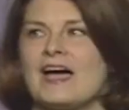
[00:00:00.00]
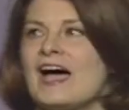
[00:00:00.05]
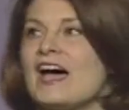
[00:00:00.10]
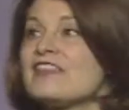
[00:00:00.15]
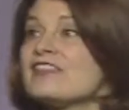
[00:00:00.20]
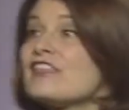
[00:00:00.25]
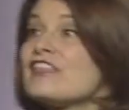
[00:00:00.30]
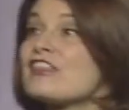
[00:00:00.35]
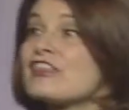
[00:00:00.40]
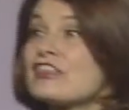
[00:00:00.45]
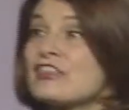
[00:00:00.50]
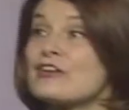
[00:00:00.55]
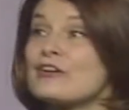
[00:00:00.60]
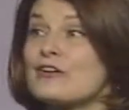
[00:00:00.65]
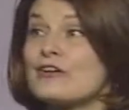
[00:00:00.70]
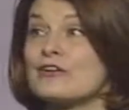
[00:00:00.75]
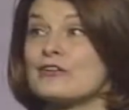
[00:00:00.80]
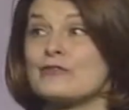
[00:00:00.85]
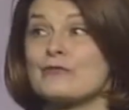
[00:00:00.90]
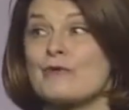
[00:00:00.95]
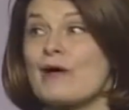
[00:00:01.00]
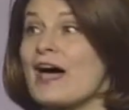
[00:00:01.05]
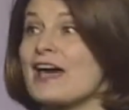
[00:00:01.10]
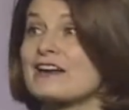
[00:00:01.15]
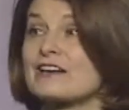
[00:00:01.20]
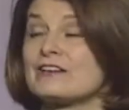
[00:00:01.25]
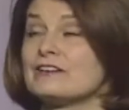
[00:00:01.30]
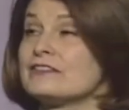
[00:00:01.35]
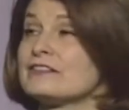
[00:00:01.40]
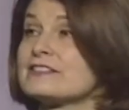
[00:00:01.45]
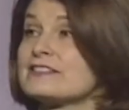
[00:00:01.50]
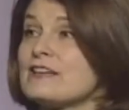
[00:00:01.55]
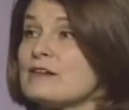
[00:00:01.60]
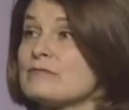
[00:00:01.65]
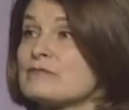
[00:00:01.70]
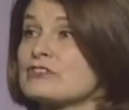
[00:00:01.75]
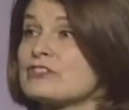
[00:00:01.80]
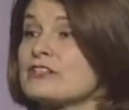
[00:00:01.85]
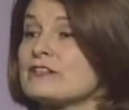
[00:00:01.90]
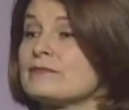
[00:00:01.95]
And the third radical
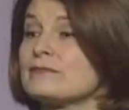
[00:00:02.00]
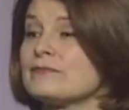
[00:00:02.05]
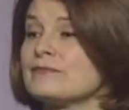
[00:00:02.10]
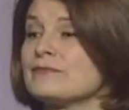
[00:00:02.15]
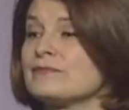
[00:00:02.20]
assumption,